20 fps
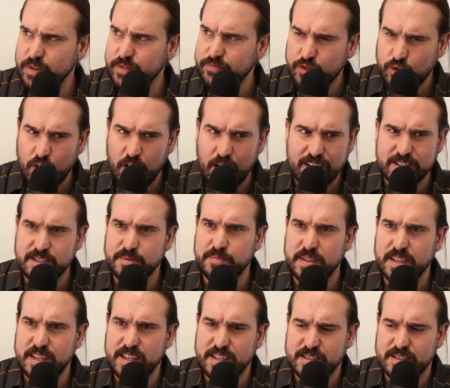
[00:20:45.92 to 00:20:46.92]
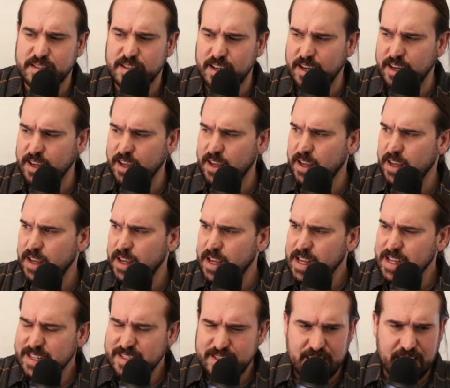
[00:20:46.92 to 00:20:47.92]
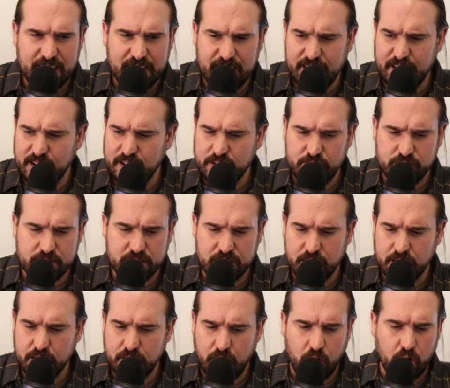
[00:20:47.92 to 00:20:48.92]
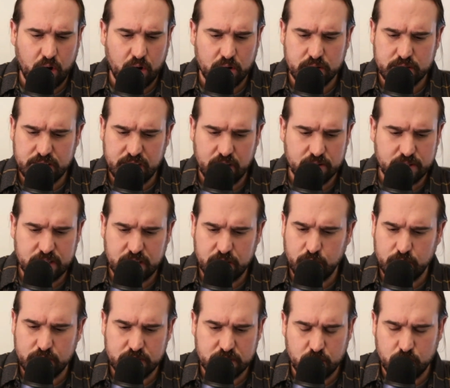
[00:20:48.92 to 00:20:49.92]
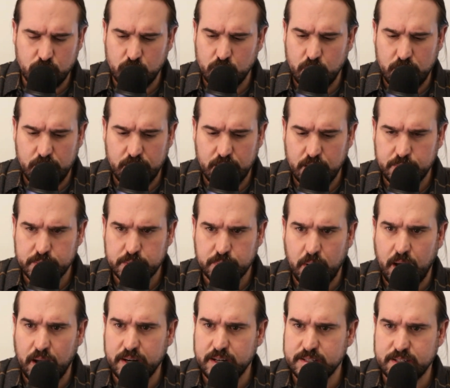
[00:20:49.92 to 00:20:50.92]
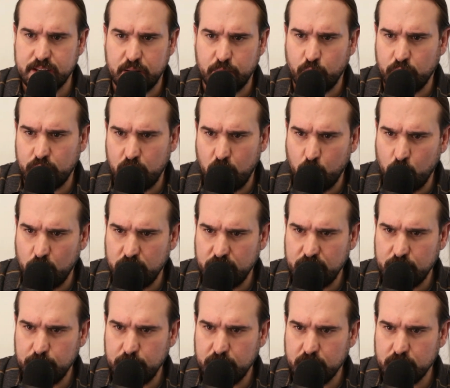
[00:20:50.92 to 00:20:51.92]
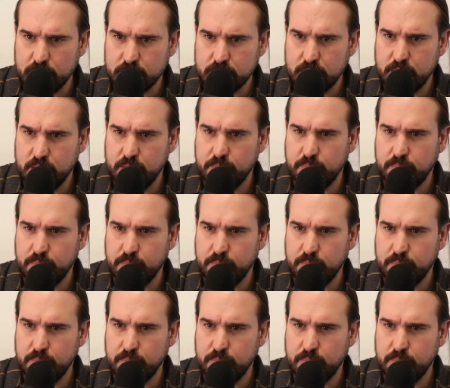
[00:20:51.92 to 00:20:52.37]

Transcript: We've tried some things like using our sales sequence tool in HubSpot to send one-on-one emails